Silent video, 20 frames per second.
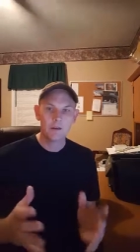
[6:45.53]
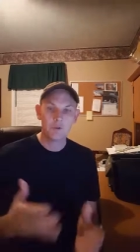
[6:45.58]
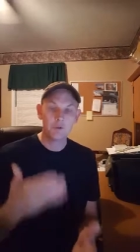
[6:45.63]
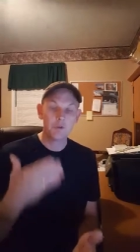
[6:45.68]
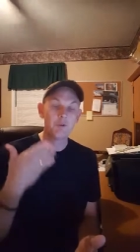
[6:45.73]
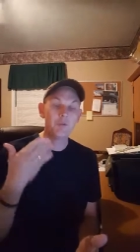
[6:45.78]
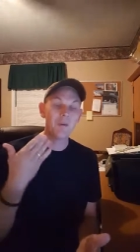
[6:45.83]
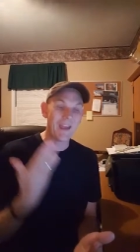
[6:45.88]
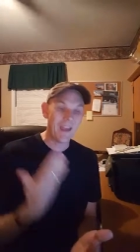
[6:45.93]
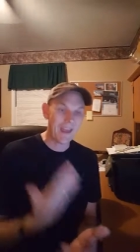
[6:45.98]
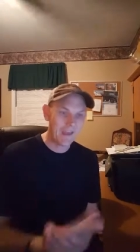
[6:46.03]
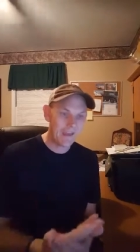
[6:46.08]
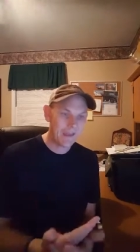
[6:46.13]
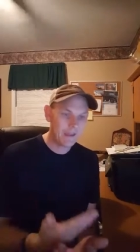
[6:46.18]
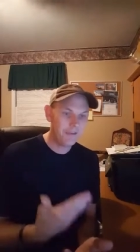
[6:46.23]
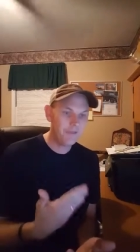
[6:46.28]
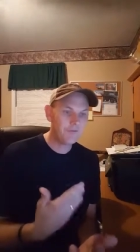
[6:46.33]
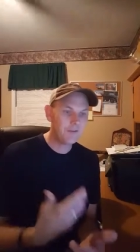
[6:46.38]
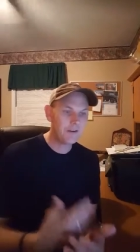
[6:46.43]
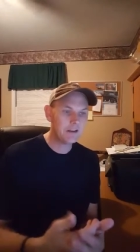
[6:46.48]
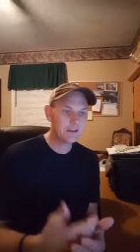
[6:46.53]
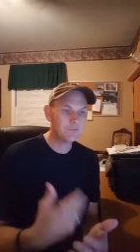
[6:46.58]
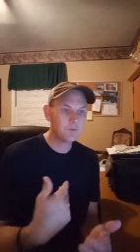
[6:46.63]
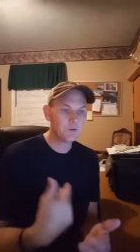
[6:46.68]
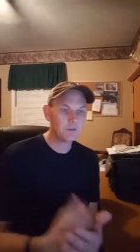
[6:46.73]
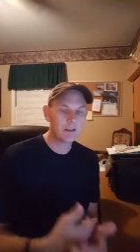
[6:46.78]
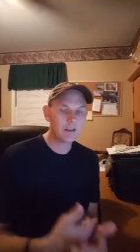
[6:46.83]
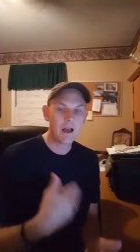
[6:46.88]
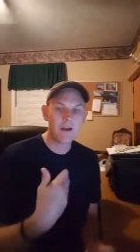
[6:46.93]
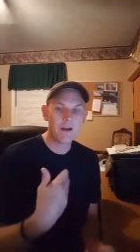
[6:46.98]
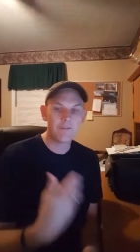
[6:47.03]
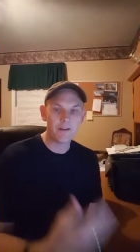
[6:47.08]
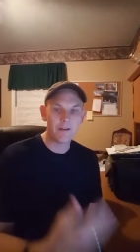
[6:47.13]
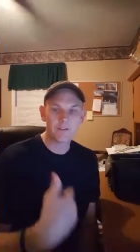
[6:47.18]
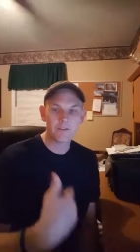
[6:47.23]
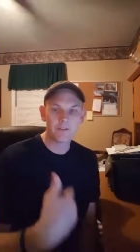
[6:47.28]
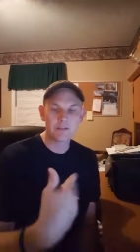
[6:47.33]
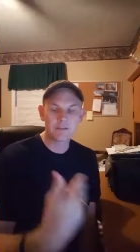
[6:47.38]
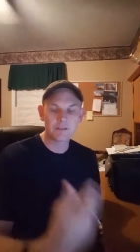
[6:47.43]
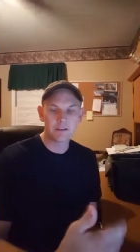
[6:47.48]
Do a Facebook Live
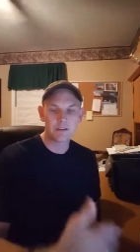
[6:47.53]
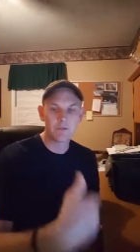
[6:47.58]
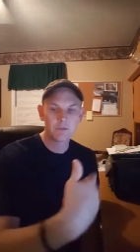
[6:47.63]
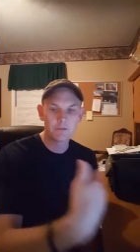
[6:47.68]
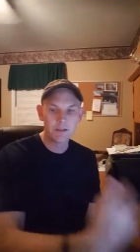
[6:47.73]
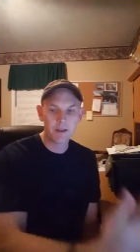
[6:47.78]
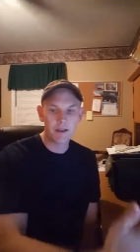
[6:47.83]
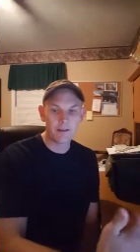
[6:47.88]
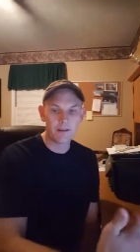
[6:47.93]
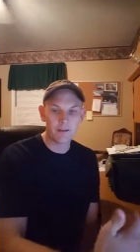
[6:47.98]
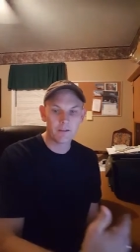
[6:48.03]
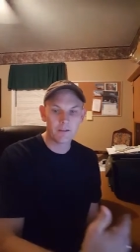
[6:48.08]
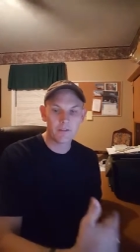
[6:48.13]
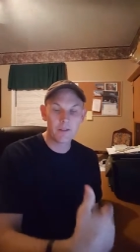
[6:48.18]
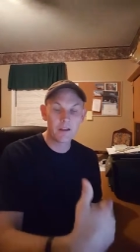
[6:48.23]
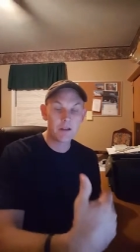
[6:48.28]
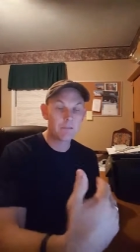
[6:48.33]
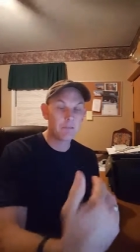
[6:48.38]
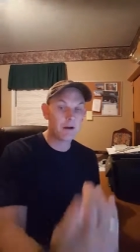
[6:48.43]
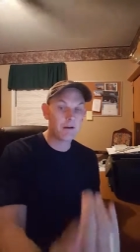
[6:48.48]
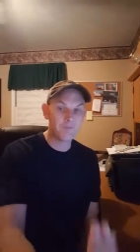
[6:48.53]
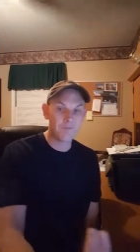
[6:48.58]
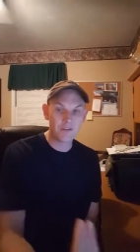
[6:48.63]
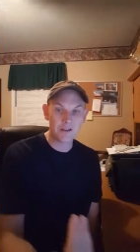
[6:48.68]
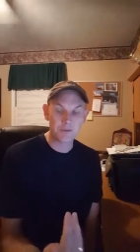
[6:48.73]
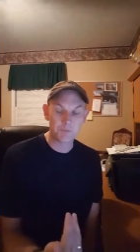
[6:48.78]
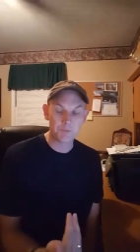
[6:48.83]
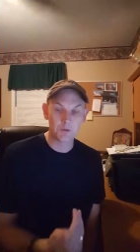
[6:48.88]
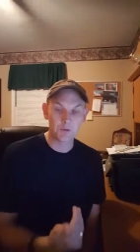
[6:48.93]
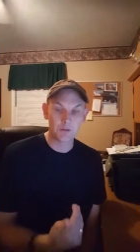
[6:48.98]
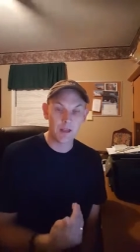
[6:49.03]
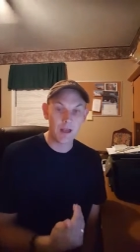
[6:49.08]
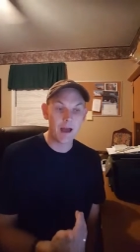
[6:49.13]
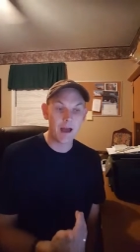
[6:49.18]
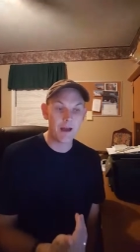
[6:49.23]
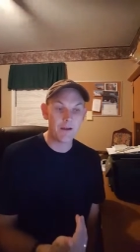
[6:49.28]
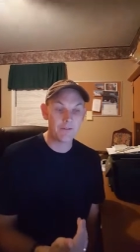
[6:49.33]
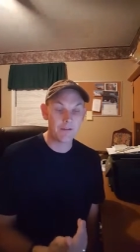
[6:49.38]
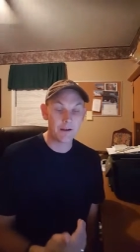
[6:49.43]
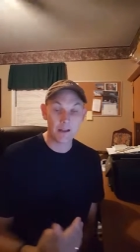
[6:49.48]
every single day. The thing about Facebook
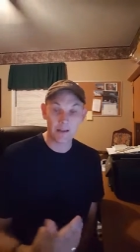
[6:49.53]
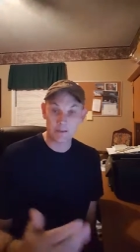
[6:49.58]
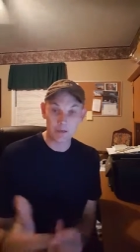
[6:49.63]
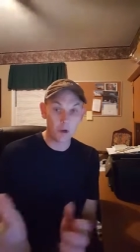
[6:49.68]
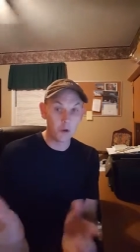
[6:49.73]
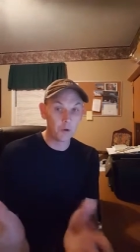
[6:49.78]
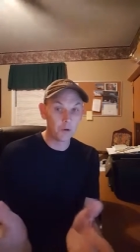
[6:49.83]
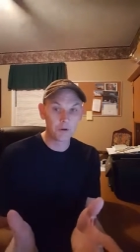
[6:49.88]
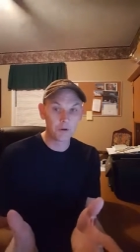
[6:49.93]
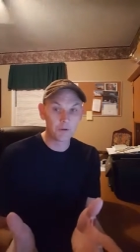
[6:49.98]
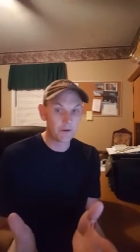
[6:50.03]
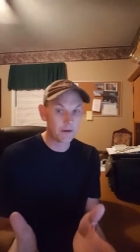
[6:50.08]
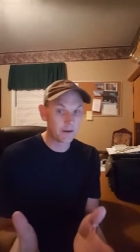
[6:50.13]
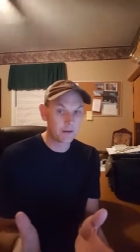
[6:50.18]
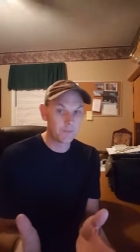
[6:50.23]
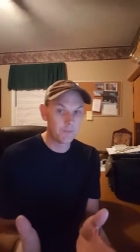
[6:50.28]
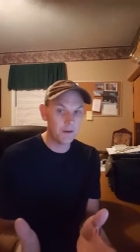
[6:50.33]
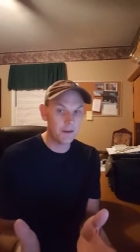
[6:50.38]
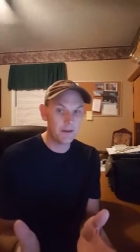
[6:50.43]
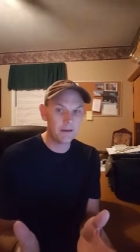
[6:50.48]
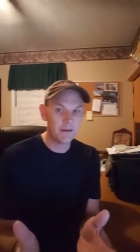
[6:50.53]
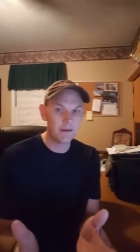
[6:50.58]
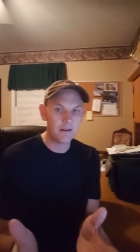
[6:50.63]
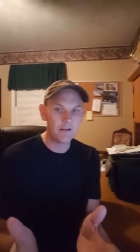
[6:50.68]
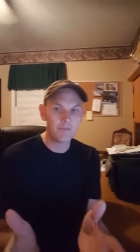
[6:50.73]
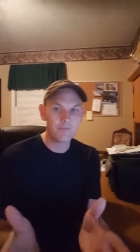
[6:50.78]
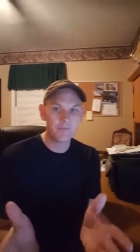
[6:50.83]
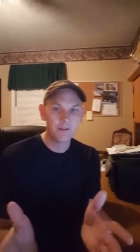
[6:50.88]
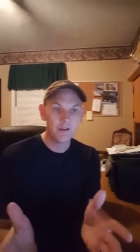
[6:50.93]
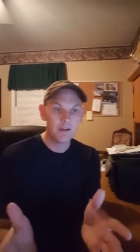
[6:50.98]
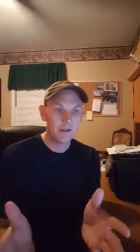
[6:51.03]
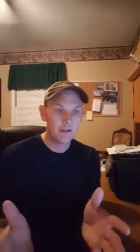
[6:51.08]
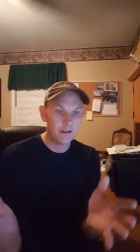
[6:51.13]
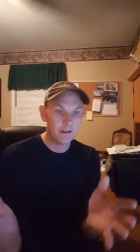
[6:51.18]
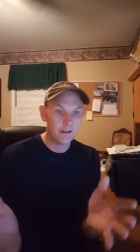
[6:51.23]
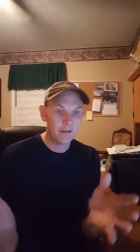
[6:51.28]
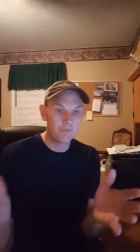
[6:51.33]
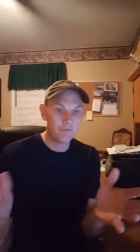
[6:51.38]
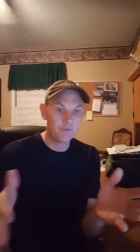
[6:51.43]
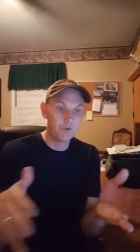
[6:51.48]
Live, and I totally recommend it if,
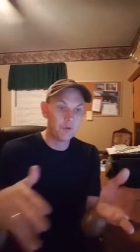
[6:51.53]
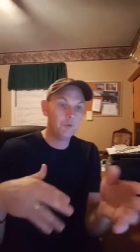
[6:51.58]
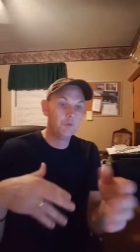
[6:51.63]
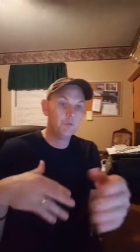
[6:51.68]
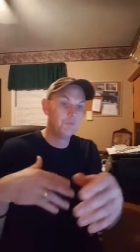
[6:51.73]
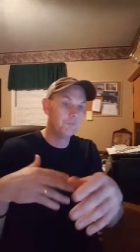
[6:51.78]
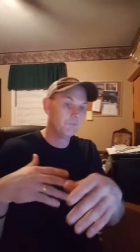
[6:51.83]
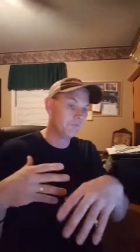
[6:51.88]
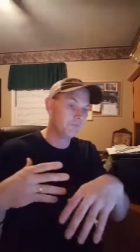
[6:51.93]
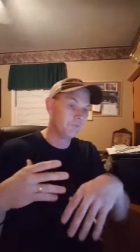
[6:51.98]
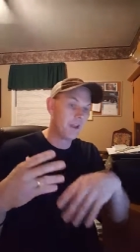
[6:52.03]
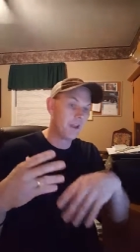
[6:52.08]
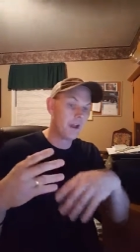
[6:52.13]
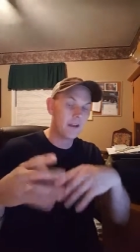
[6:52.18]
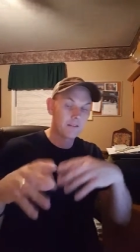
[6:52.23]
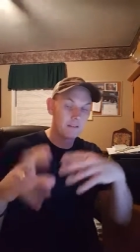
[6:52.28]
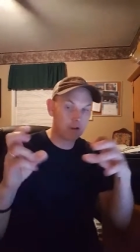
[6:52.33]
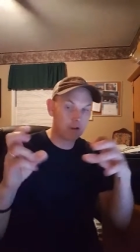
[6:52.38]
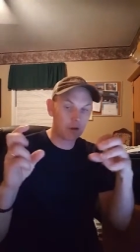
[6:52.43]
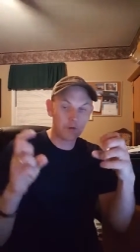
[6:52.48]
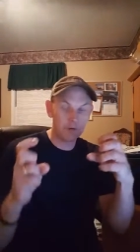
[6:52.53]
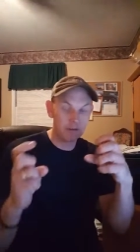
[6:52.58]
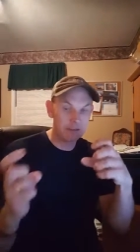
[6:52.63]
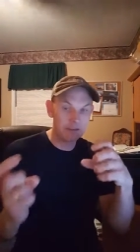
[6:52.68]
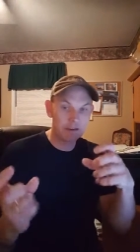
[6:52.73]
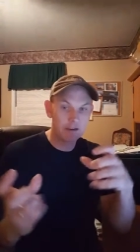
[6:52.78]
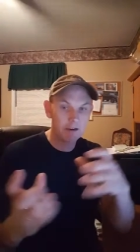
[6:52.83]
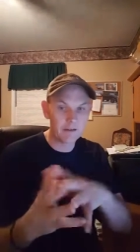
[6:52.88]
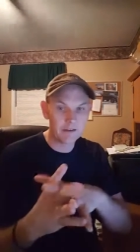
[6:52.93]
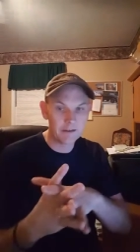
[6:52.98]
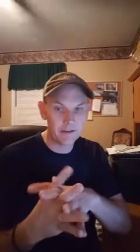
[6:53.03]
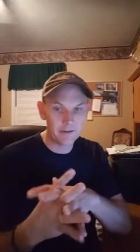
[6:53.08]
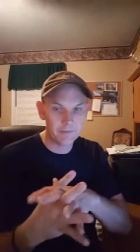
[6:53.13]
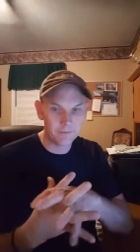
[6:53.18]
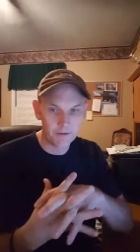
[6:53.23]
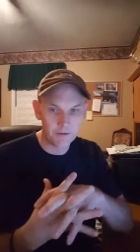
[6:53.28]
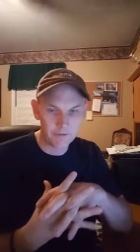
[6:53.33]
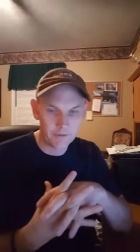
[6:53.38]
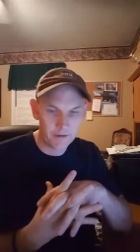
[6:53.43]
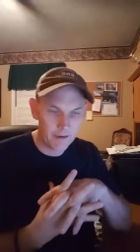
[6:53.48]
if you're not totally scared to get in
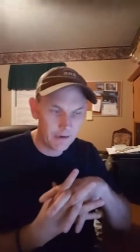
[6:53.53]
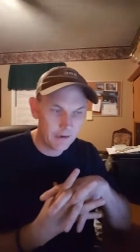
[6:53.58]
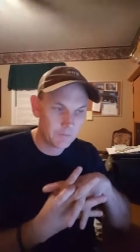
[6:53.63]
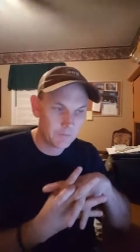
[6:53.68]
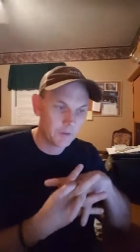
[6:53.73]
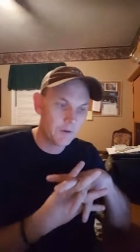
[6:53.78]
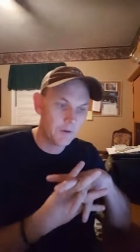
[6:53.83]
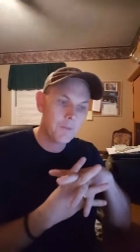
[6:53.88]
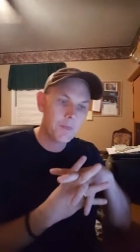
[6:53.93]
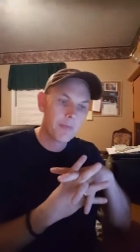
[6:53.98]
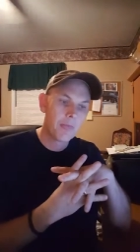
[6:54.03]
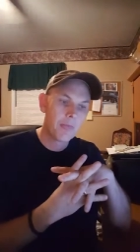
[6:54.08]
front of a camera,